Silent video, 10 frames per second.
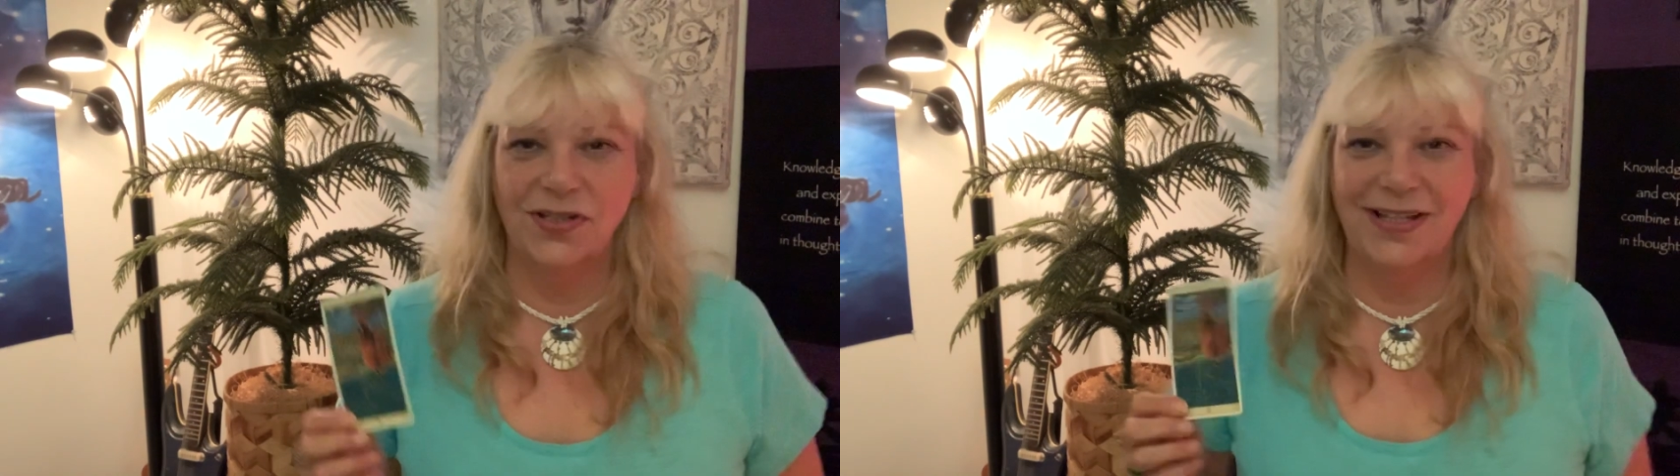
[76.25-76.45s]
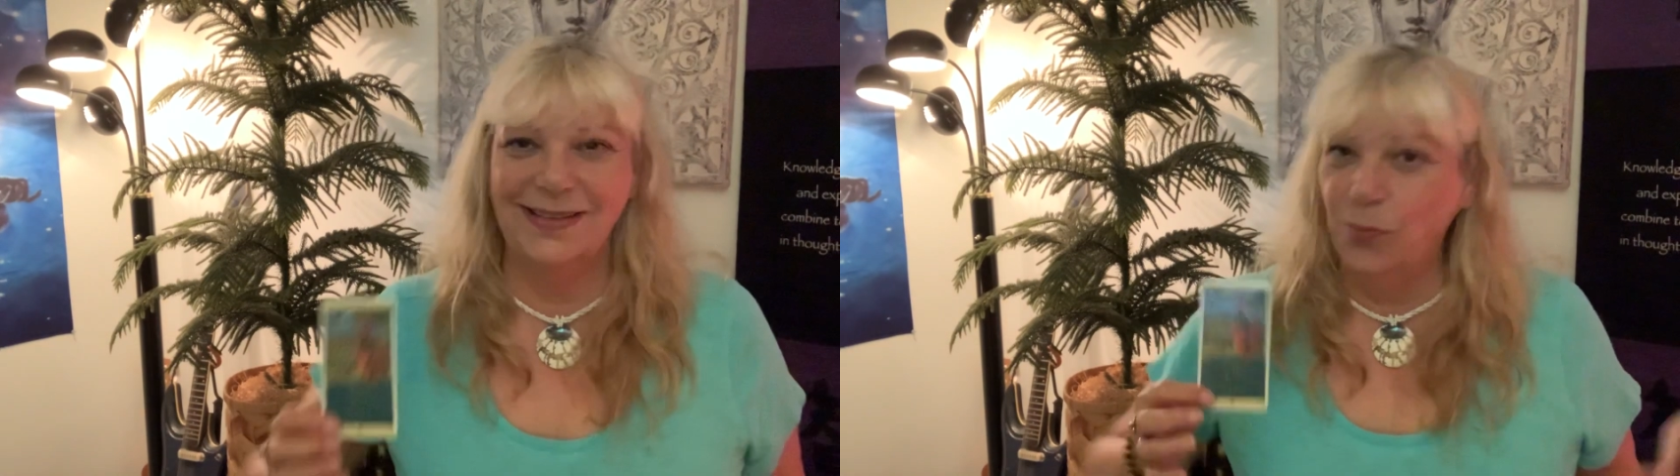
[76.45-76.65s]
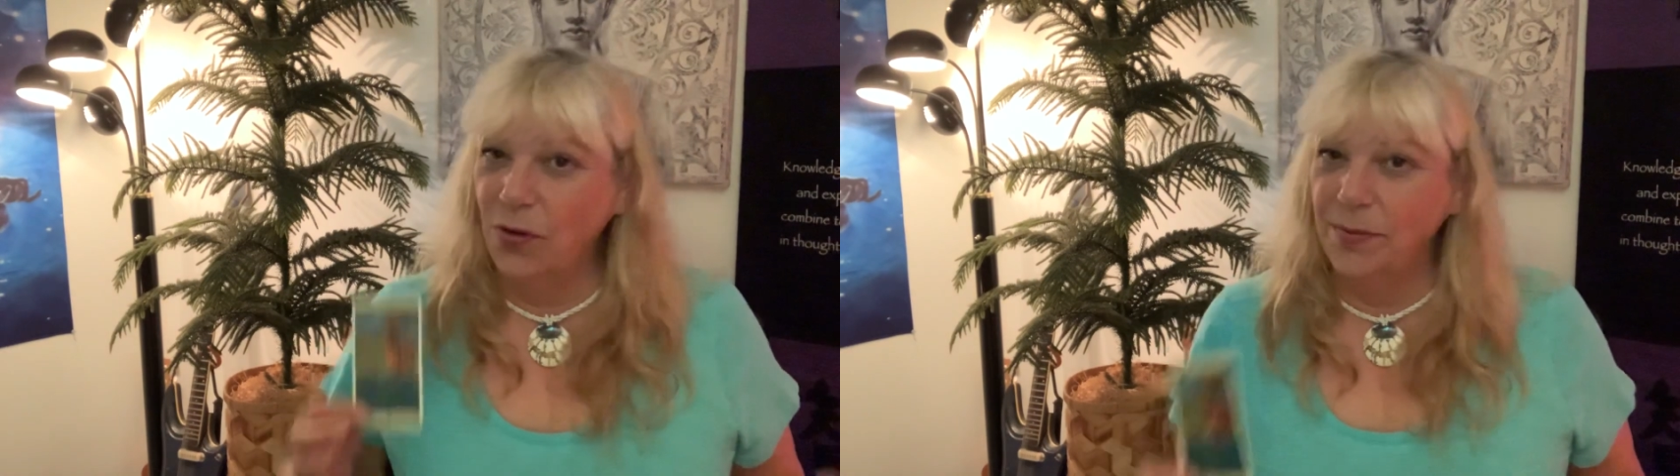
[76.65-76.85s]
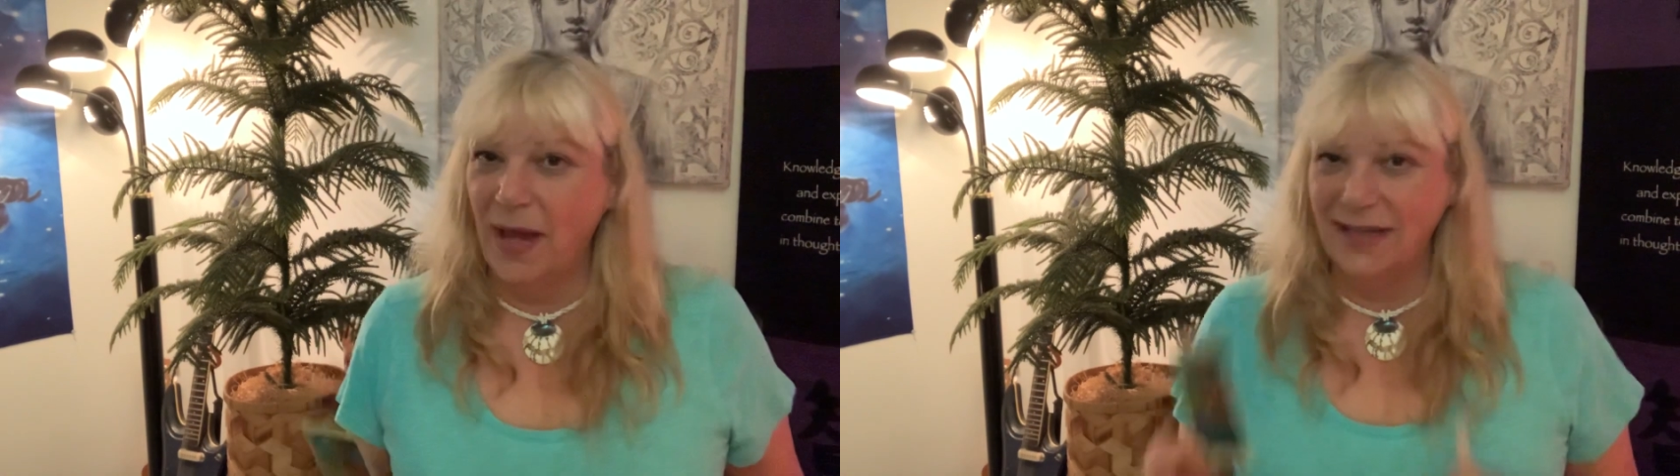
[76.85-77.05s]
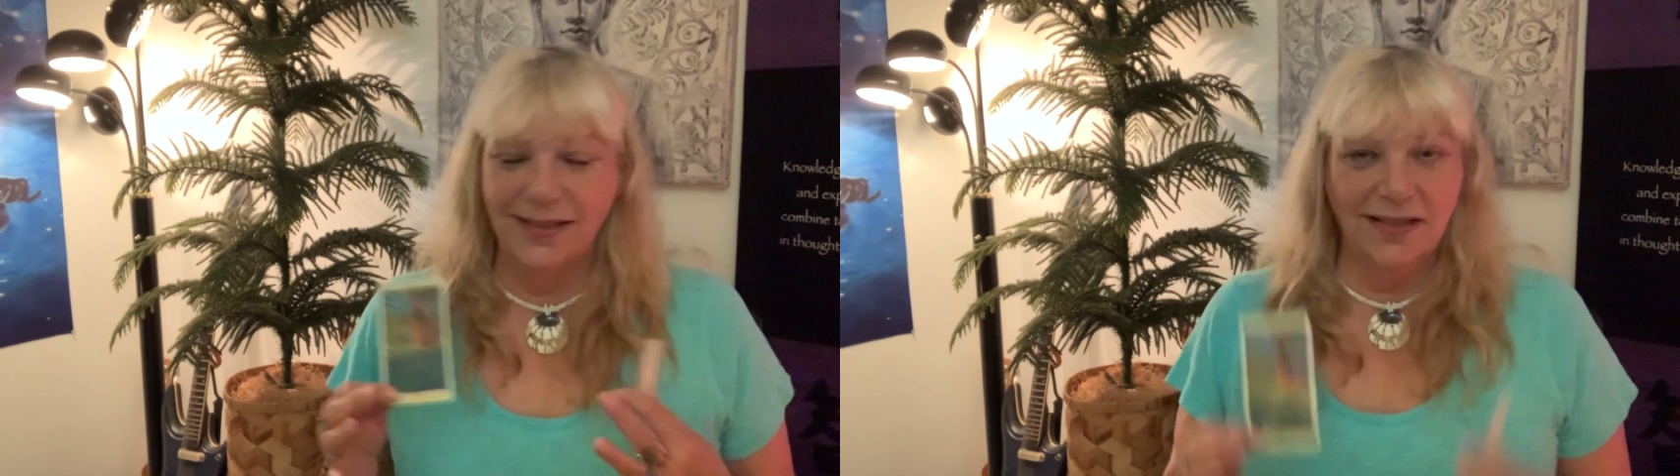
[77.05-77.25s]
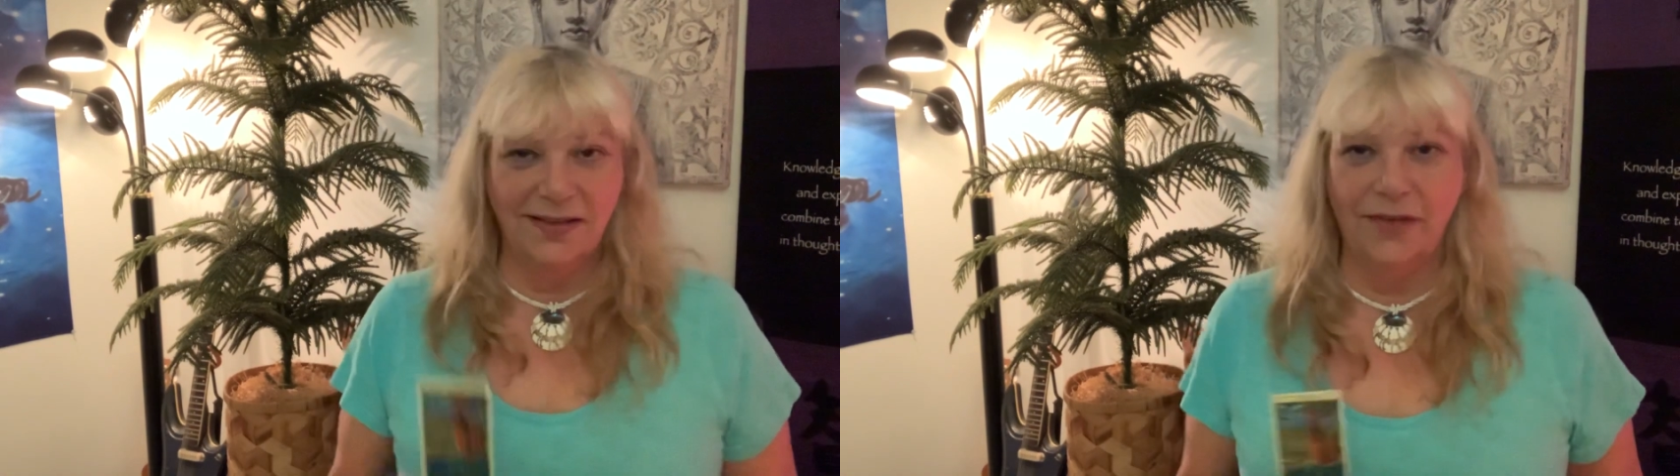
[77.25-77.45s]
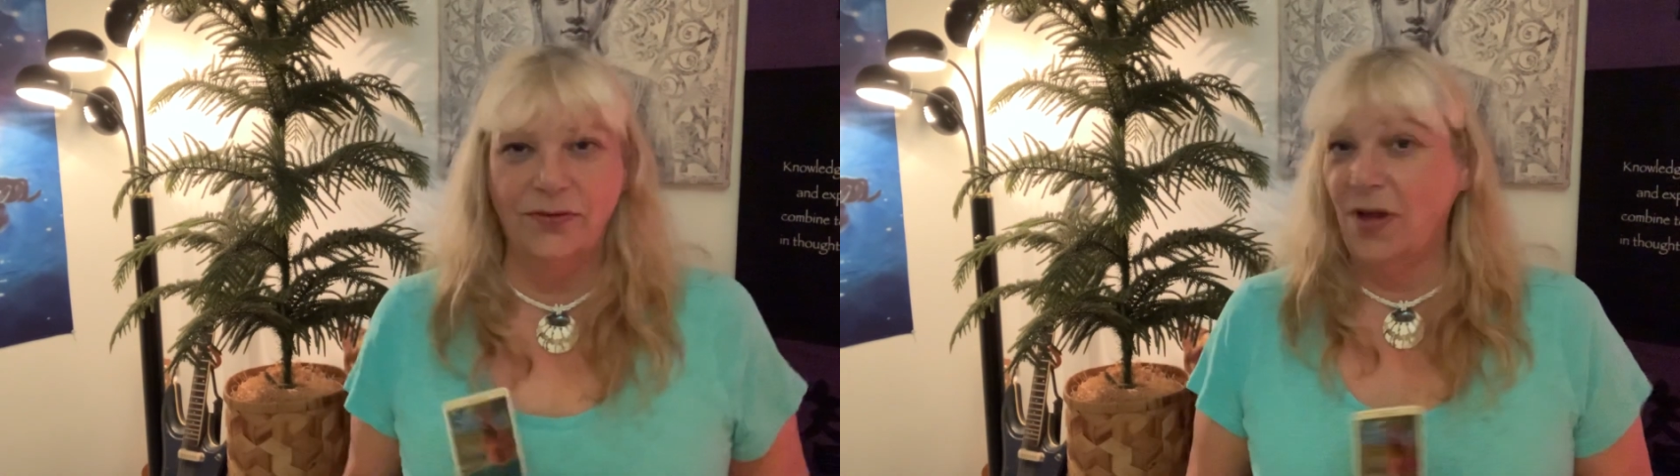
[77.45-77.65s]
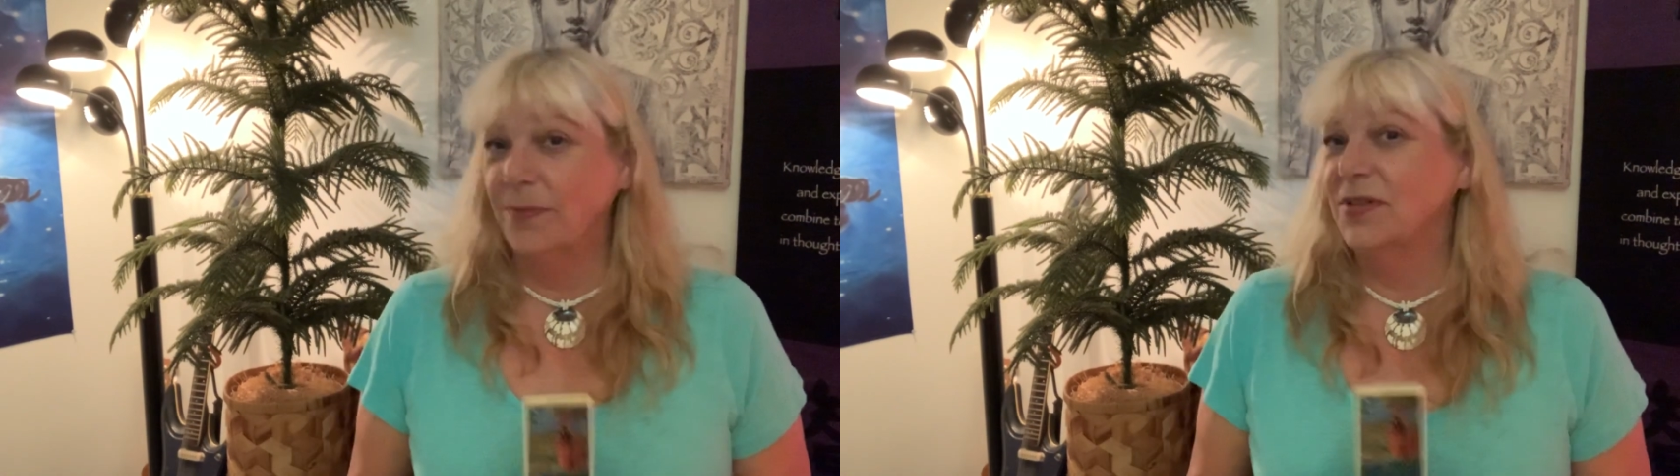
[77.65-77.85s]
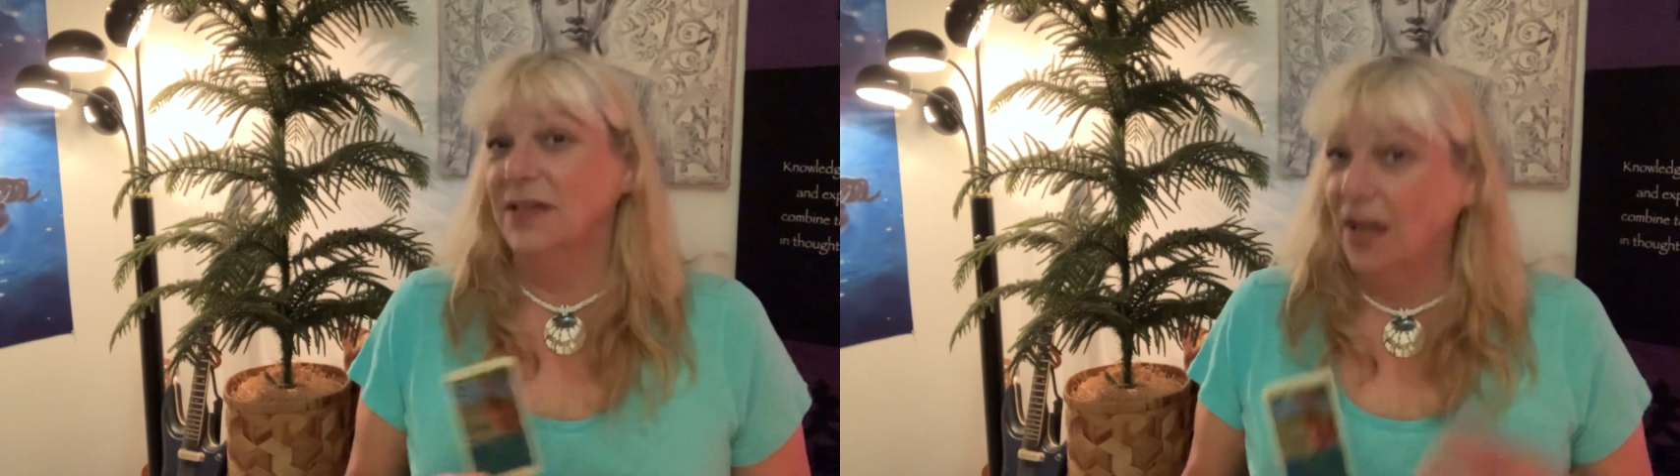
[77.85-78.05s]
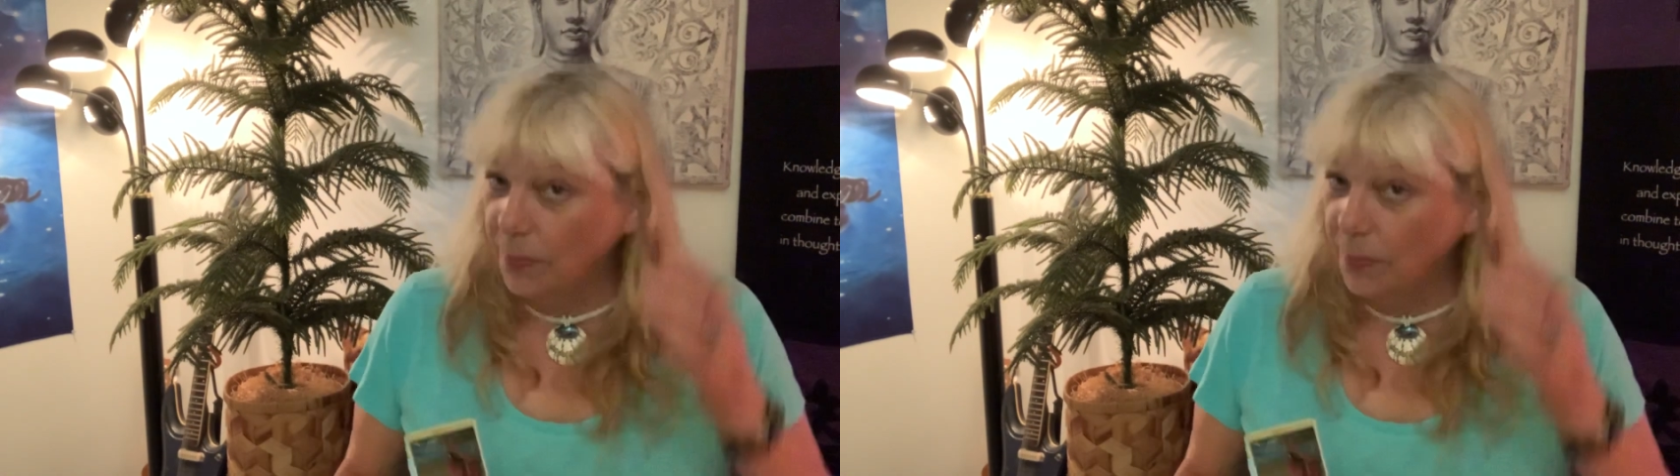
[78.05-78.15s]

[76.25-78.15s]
this can point back to the Seven of Cups in the